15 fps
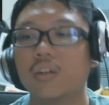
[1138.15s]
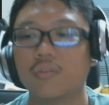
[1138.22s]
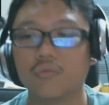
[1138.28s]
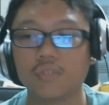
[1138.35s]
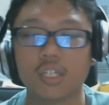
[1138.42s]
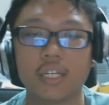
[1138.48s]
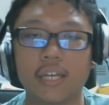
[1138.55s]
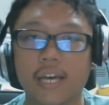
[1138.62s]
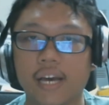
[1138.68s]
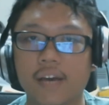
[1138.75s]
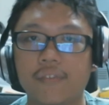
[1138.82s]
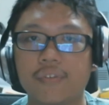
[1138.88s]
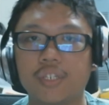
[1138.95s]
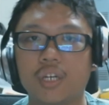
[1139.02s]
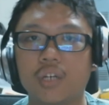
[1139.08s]
really
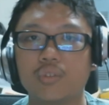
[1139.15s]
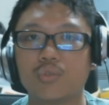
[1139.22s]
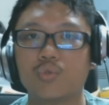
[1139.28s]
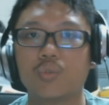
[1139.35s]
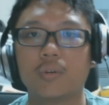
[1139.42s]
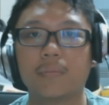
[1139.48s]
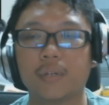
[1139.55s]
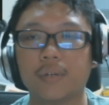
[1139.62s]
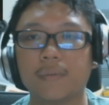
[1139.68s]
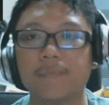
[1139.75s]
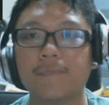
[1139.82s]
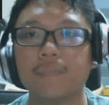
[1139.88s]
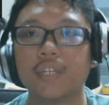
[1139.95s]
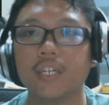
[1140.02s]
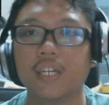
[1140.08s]
have Adult Swim here.
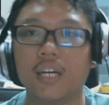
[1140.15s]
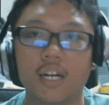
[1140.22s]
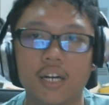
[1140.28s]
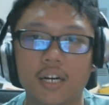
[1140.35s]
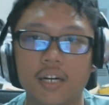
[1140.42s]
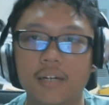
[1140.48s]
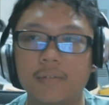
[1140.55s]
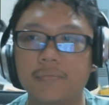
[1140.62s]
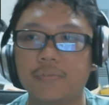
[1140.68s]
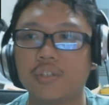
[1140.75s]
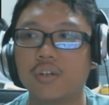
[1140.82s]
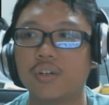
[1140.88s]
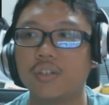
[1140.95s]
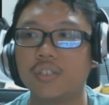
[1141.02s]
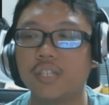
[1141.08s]

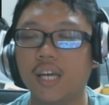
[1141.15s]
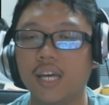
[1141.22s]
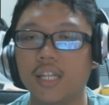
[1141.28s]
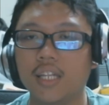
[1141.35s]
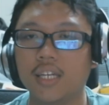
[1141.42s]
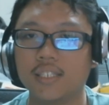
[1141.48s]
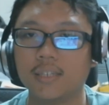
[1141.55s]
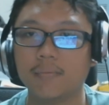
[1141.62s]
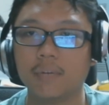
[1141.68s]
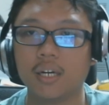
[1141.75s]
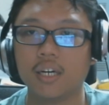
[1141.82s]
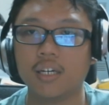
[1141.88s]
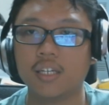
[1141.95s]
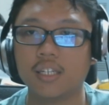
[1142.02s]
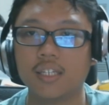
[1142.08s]
So yeah, that's
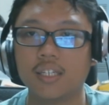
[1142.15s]
about it,